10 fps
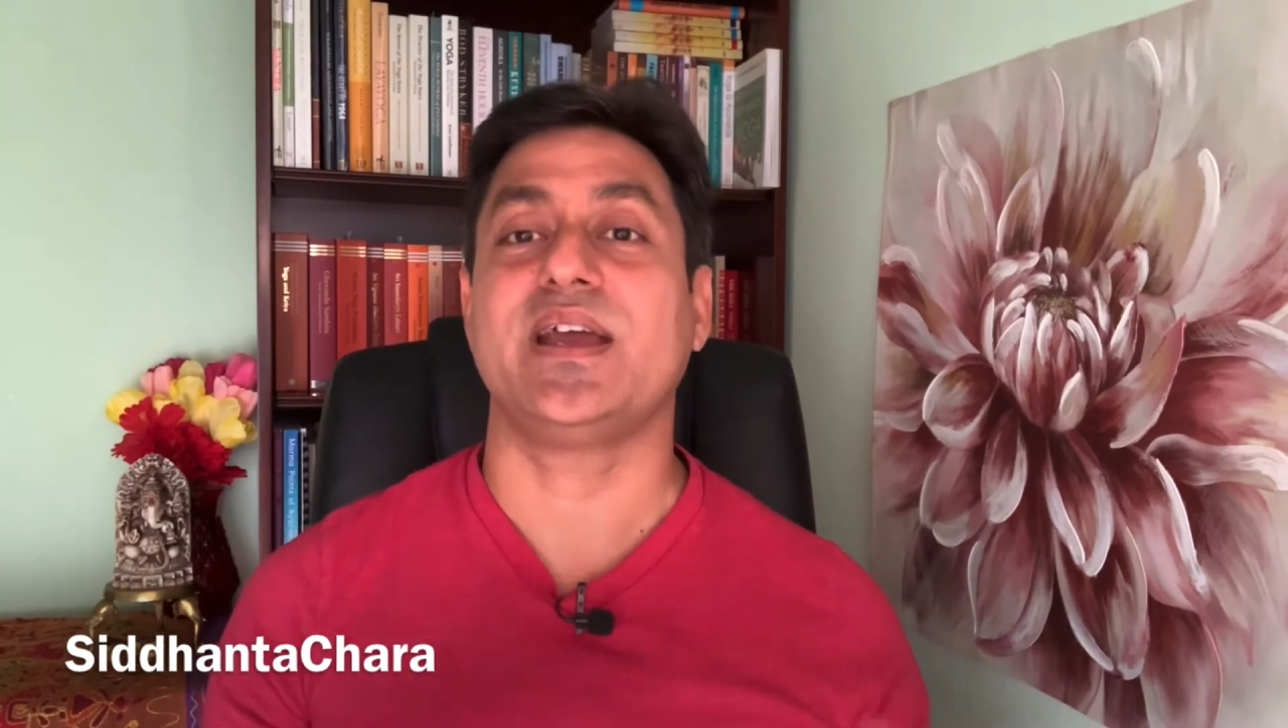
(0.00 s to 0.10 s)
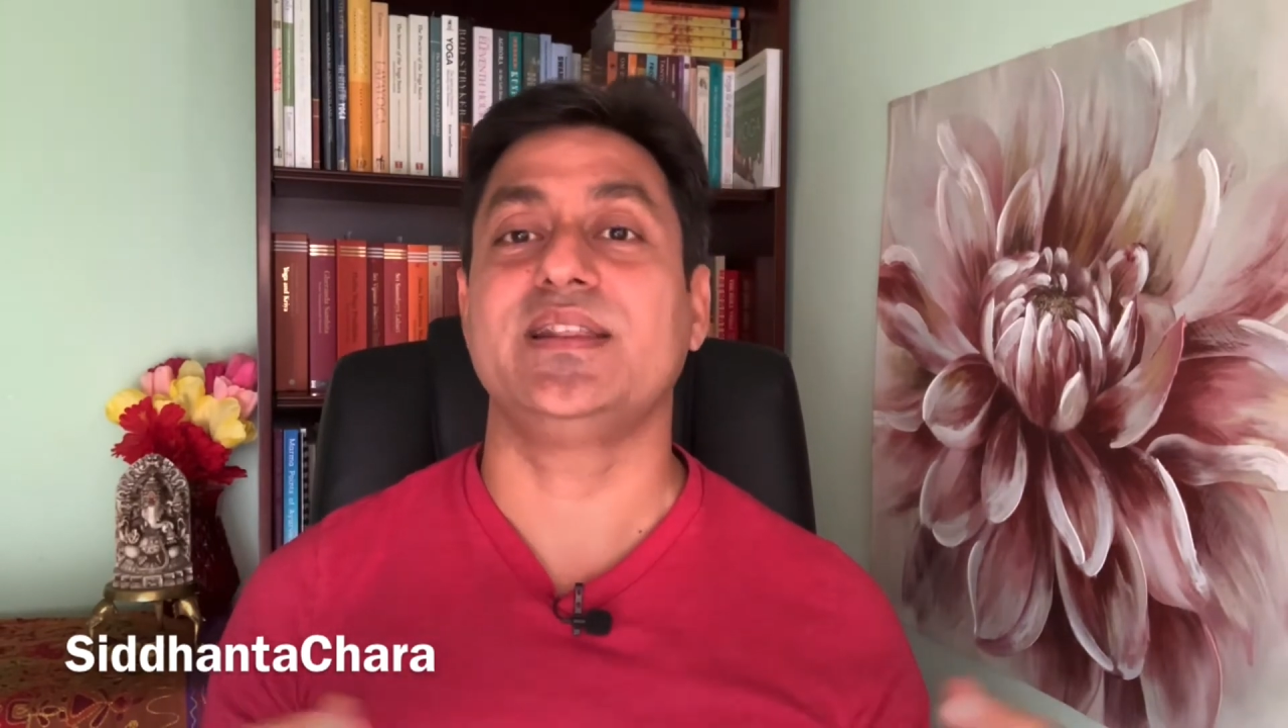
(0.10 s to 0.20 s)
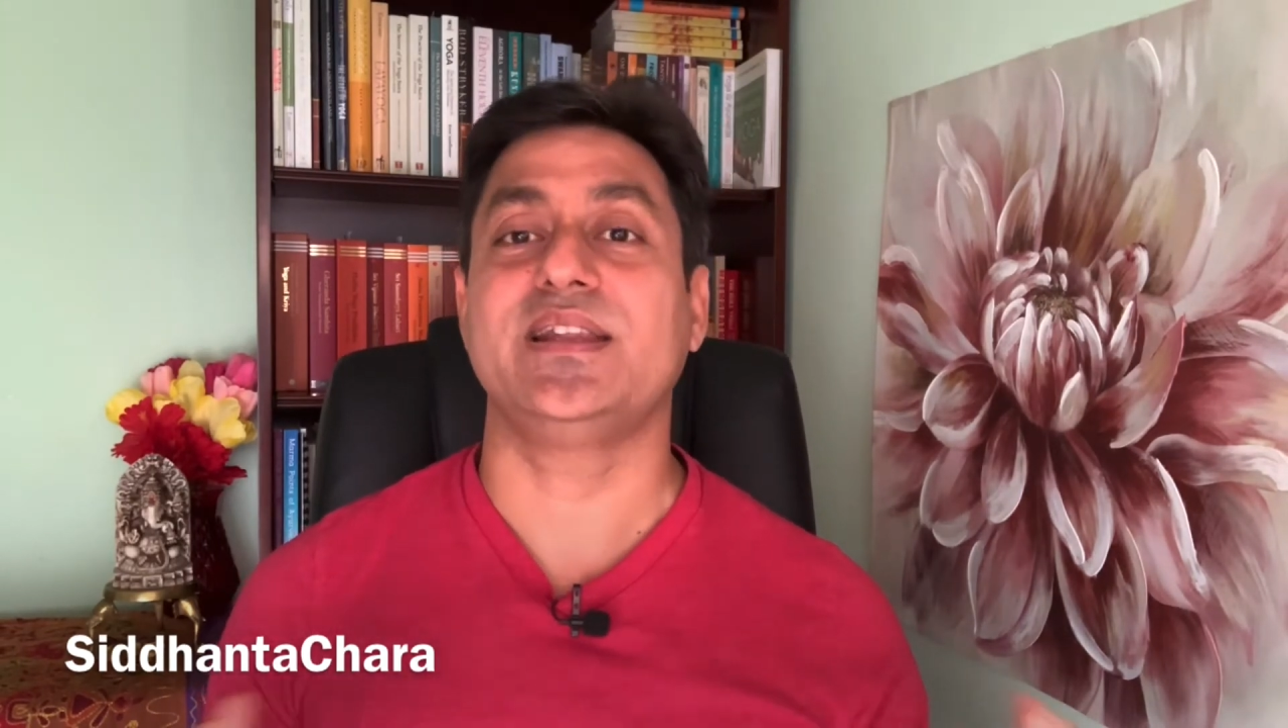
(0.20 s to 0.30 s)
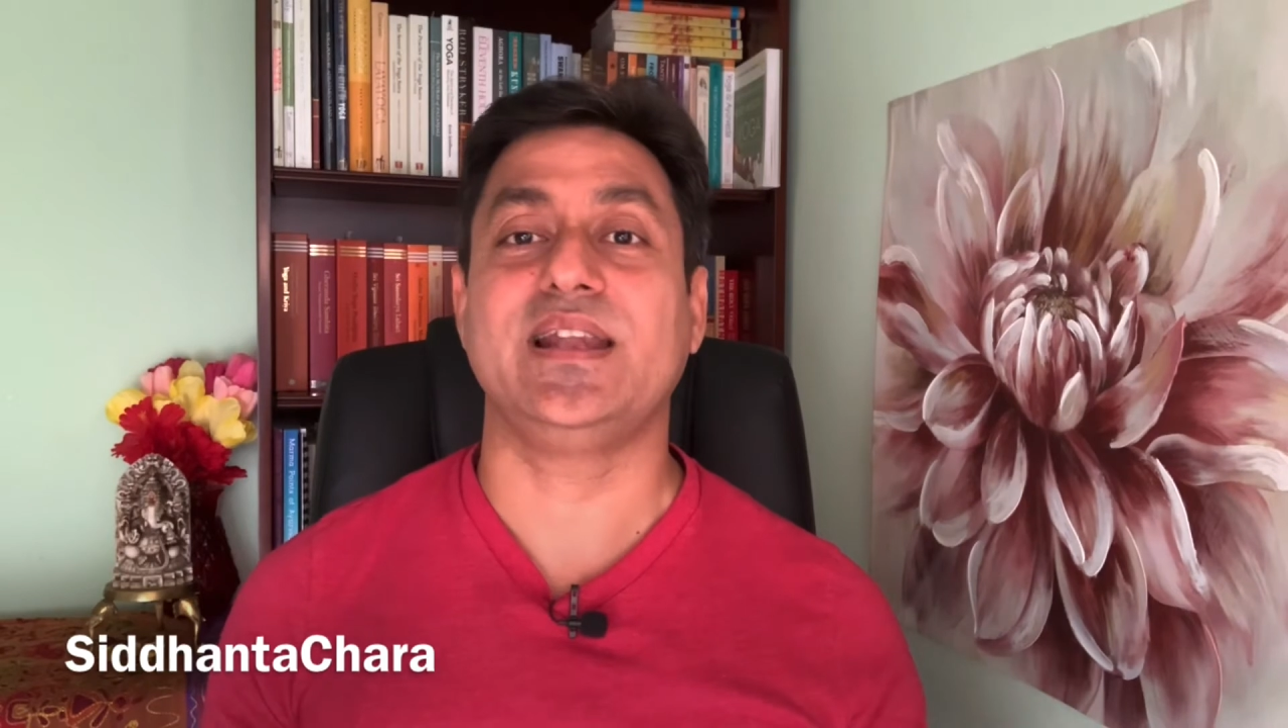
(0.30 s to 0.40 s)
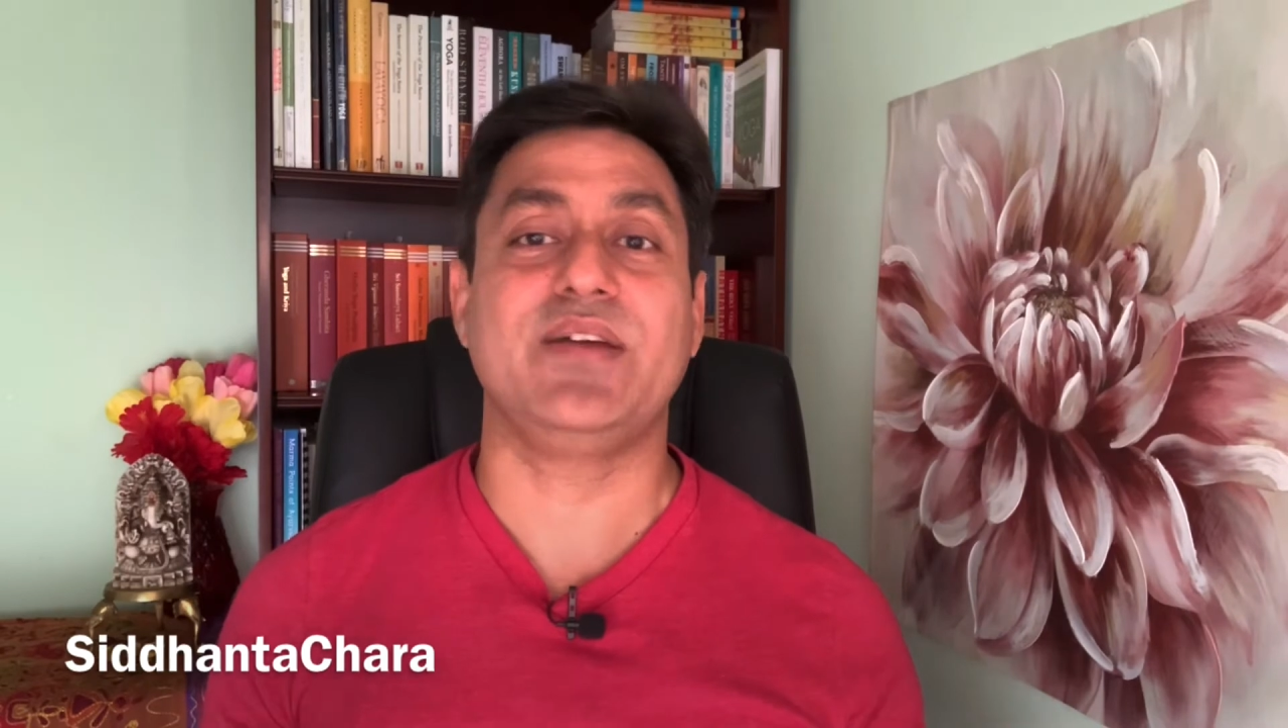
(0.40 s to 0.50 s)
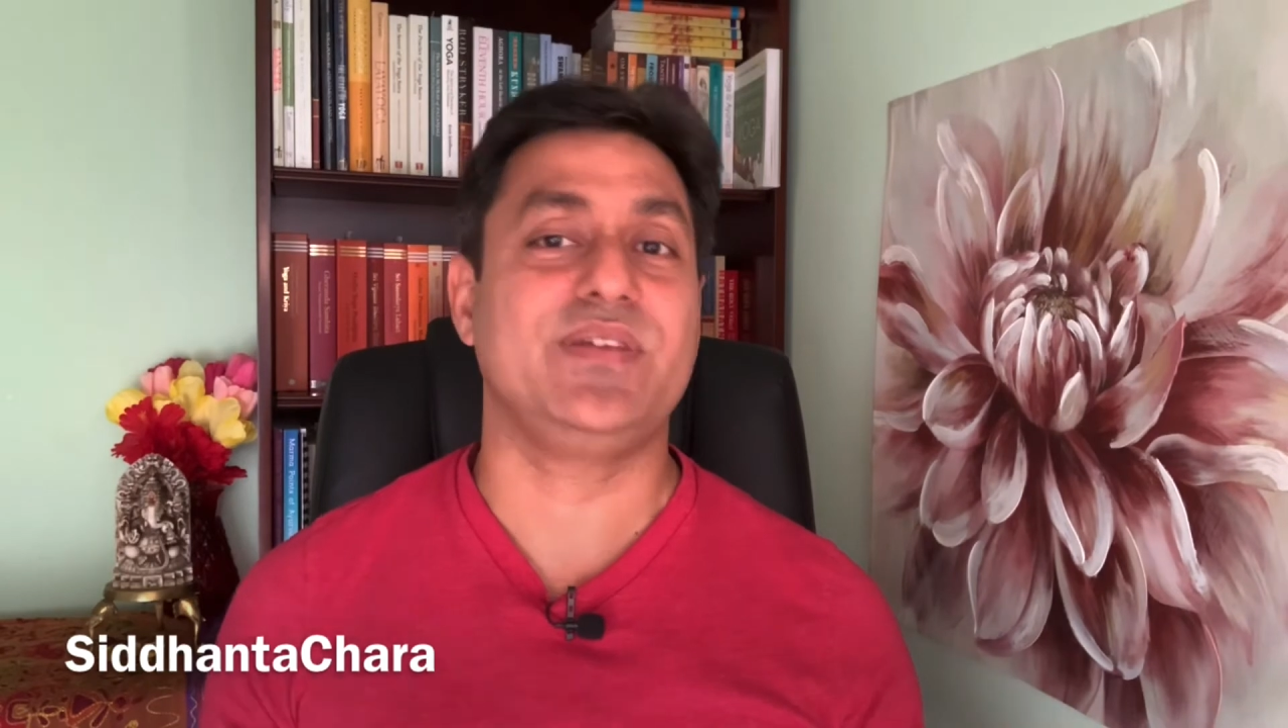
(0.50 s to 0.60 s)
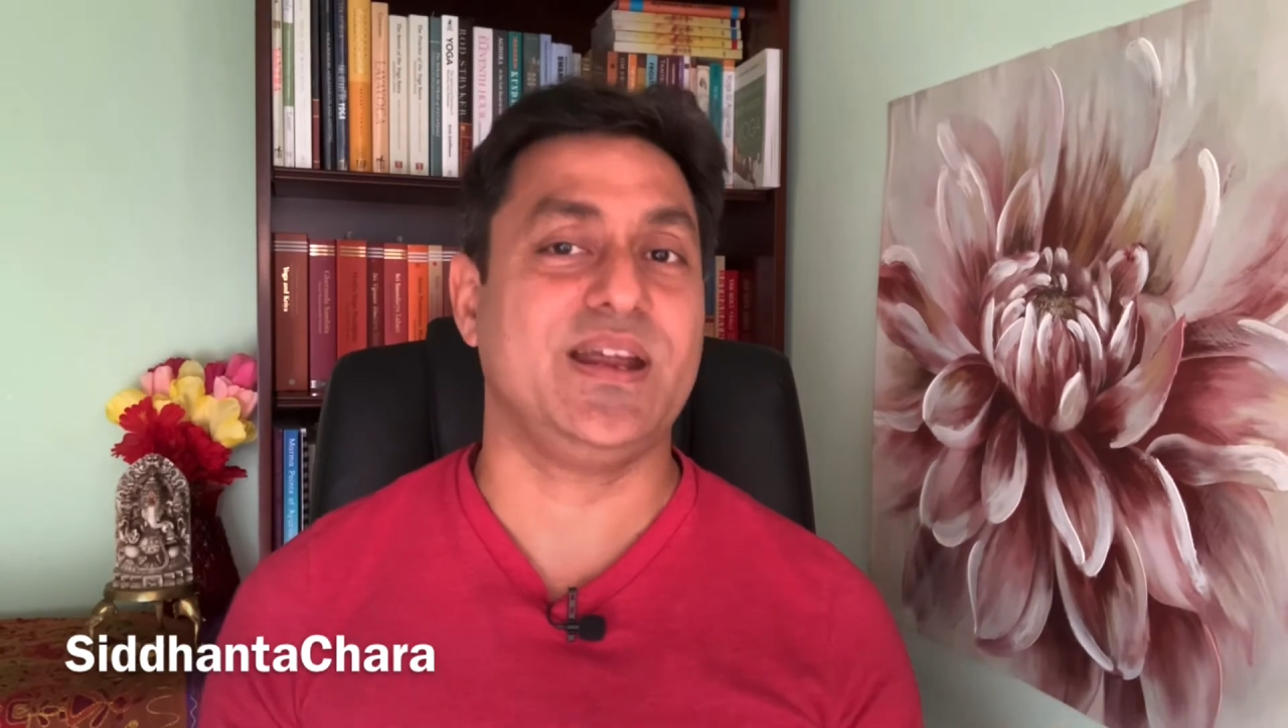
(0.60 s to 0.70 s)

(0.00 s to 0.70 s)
and the left